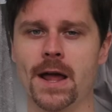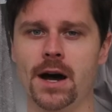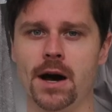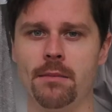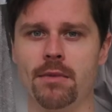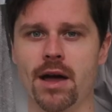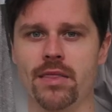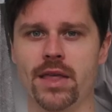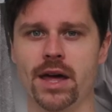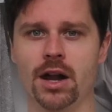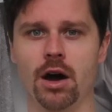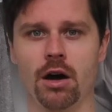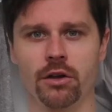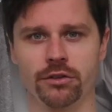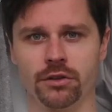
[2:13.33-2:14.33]
And
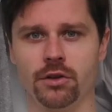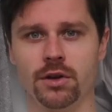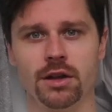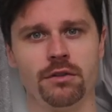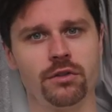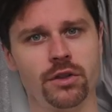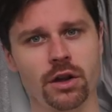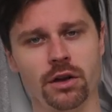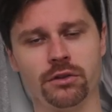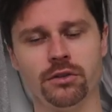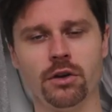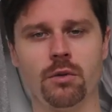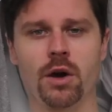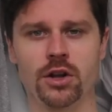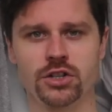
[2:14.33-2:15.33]
then also if there
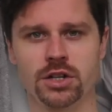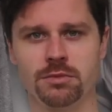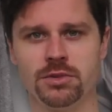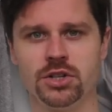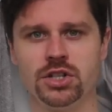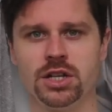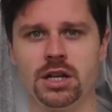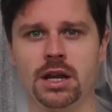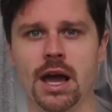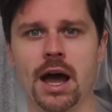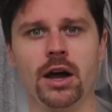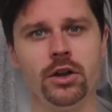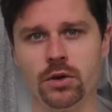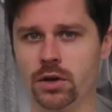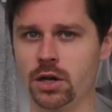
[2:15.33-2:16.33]
is no washing machine,
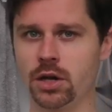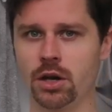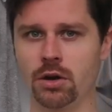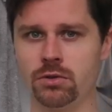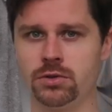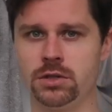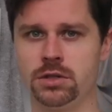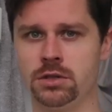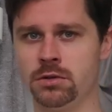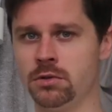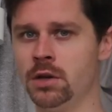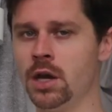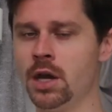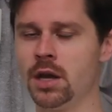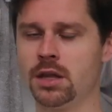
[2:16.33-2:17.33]
how you can go
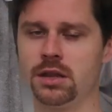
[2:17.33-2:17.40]
to